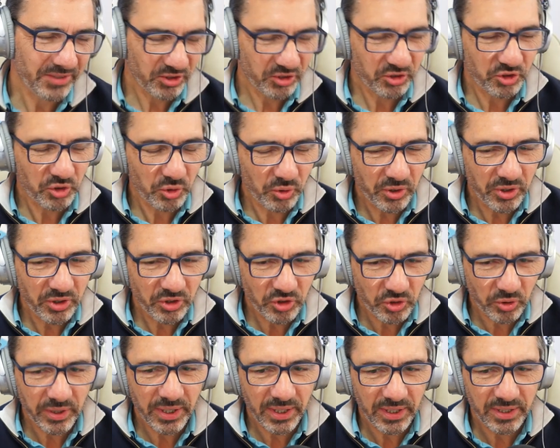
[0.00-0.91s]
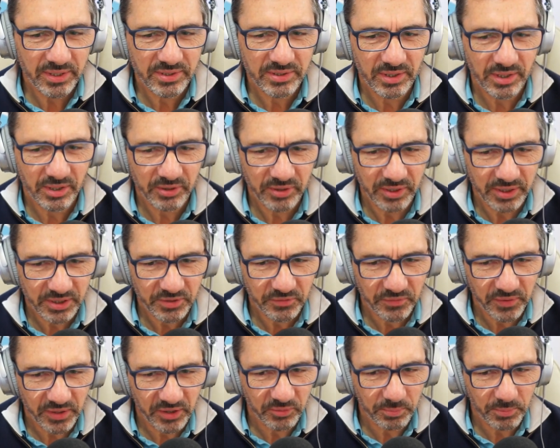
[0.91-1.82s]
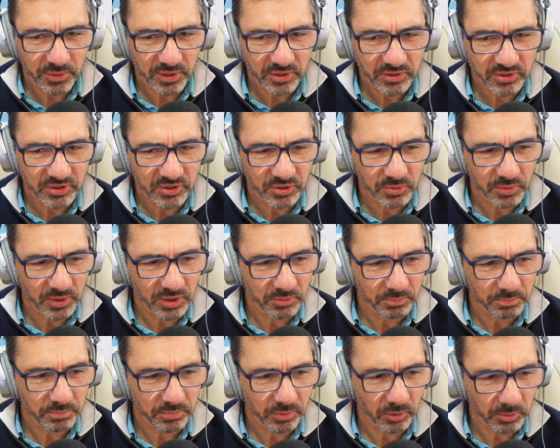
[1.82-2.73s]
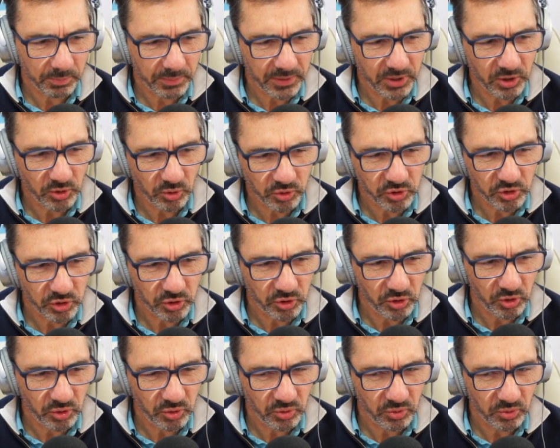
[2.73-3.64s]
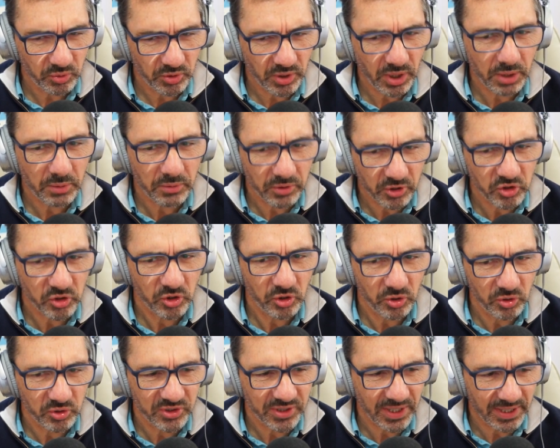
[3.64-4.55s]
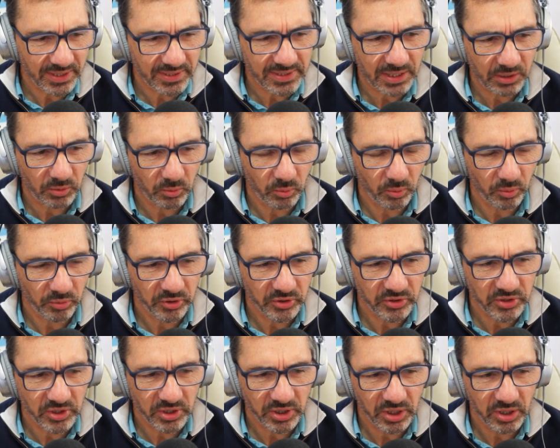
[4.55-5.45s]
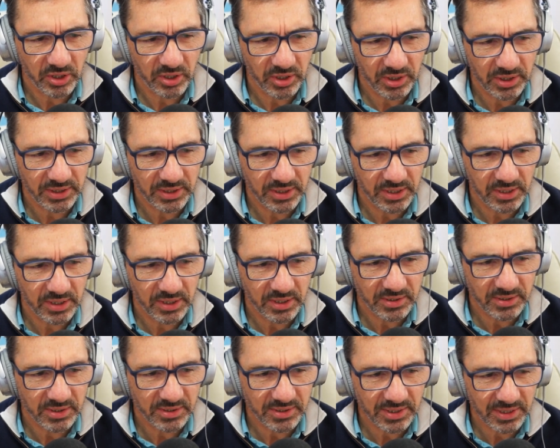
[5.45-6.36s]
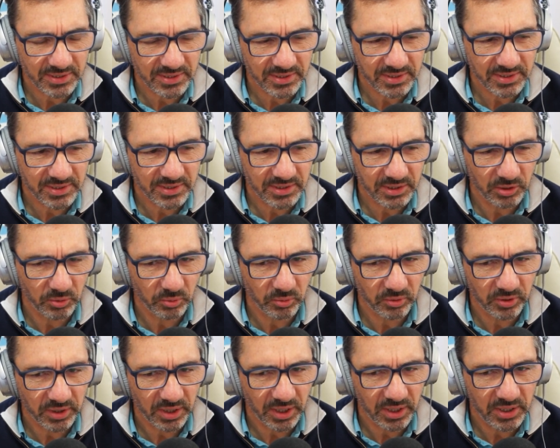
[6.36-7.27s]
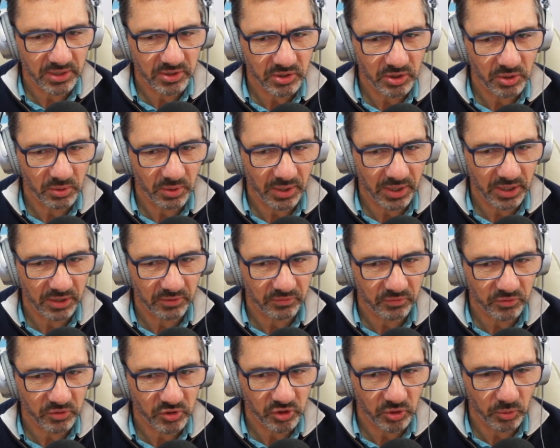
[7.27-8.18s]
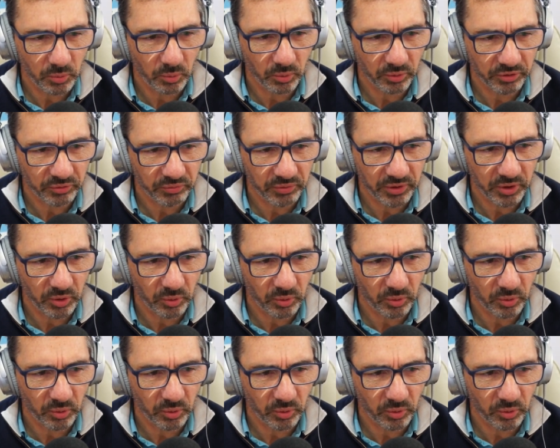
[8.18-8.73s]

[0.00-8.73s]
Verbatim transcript: so Joy Joy Ellis and I think it's Faith Martin as well have probably been your two. They were the two standout authors in the early years. Is that still the case that you have two or three